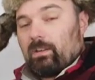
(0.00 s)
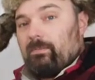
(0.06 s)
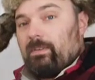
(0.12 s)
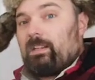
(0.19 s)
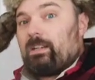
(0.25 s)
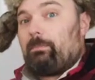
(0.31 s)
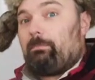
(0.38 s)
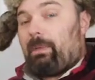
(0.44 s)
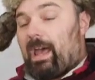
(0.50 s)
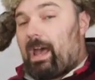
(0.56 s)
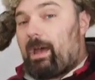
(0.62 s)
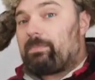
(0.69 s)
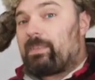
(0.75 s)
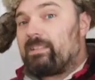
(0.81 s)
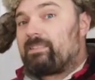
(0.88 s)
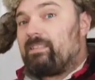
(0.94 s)
convenient
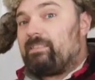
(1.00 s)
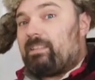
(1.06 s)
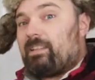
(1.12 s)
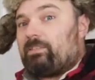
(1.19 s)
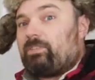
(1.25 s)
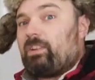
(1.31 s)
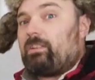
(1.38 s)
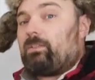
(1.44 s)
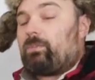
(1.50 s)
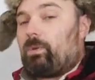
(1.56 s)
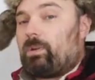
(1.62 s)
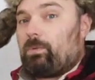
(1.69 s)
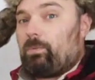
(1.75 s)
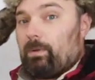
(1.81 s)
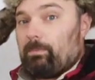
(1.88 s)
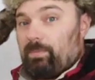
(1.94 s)
map that's in the Agenda
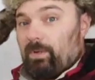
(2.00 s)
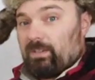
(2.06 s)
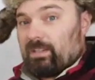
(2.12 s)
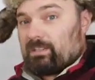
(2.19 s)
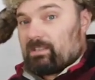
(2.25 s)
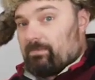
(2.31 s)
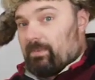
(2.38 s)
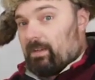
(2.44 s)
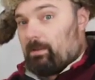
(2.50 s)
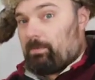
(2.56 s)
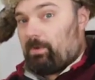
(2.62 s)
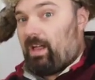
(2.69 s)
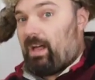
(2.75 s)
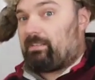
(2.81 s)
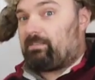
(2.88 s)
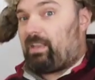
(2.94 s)
21 book that's available
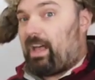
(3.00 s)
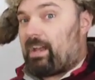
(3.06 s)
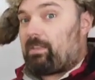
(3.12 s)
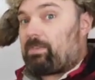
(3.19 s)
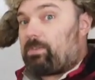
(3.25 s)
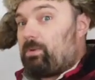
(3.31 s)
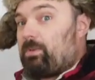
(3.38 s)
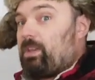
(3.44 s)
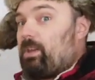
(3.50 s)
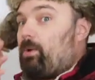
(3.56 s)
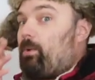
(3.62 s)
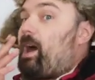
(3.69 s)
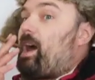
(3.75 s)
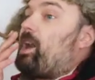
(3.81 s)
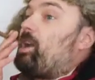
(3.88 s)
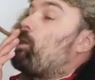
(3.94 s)
online through the
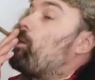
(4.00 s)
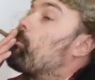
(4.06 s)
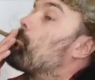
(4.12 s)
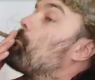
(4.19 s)
UN,